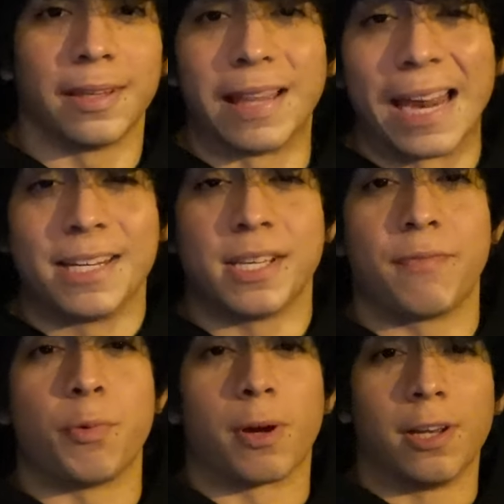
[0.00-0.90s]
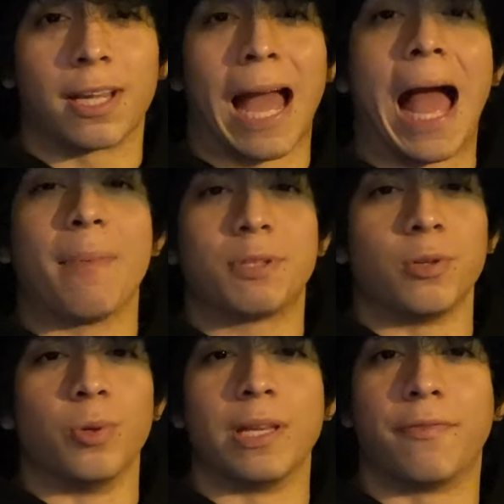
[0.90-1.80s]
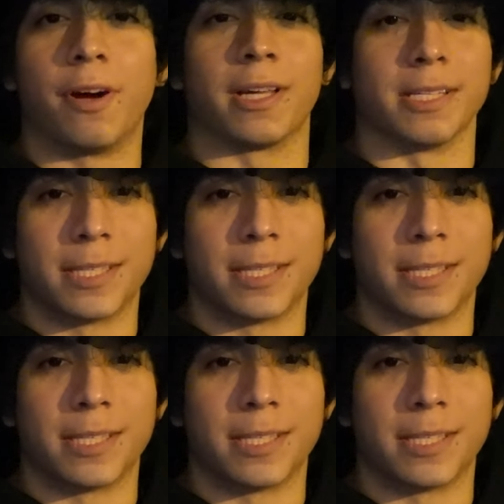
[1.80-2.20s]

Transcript: That is, if you want to look absolutely fucking